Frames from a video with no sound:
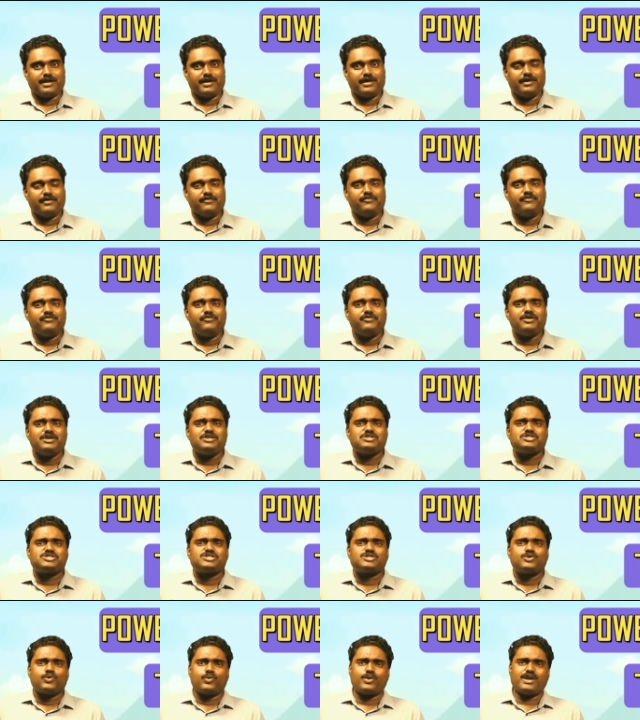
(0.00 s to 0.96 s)
every
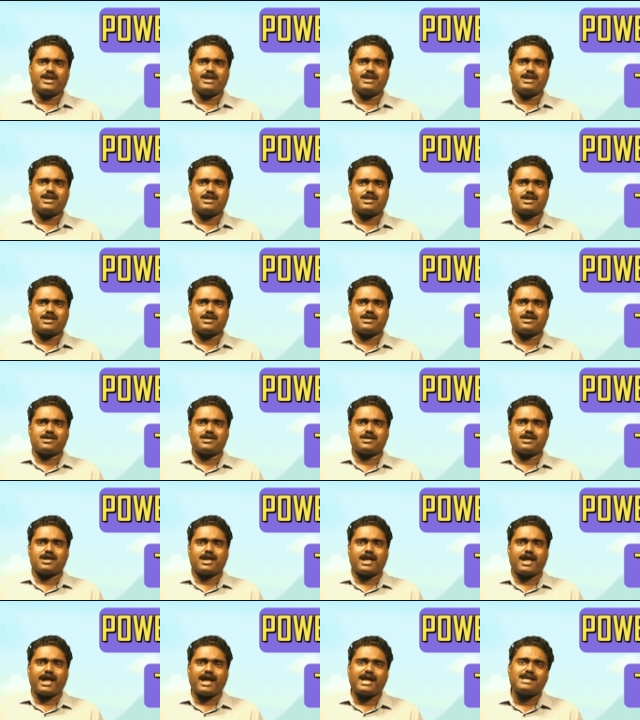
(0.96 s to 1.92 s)
student
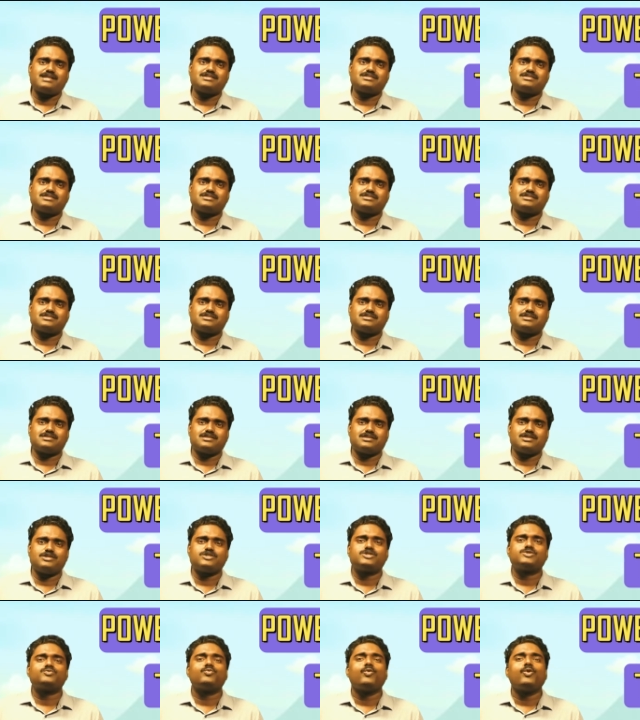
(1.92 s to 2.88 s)
has
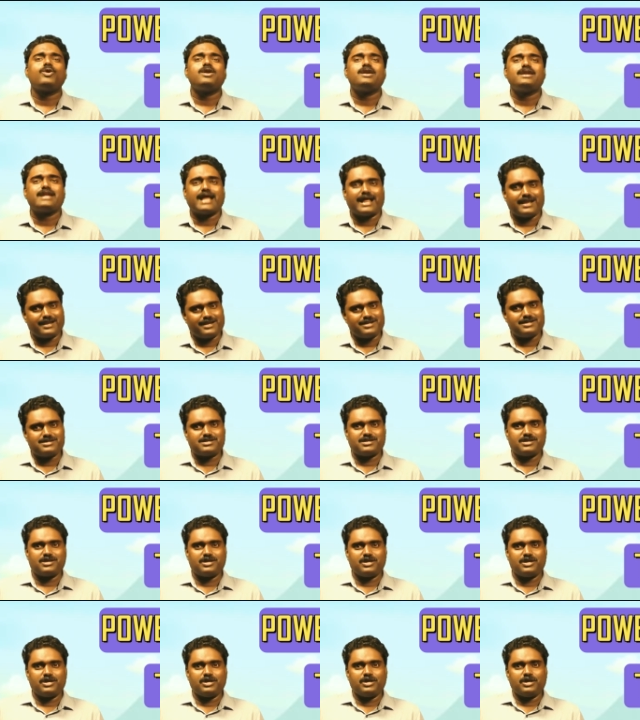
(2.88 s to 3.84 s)
his own talent.
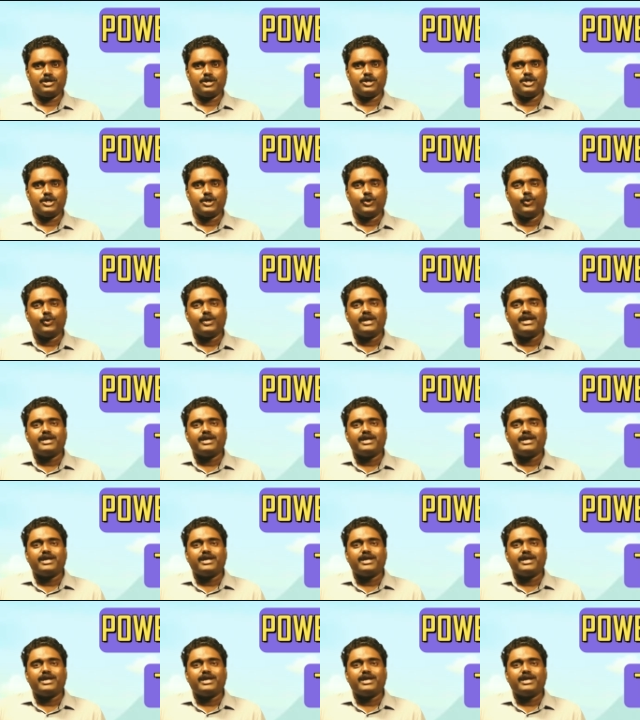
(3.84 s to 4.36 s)
You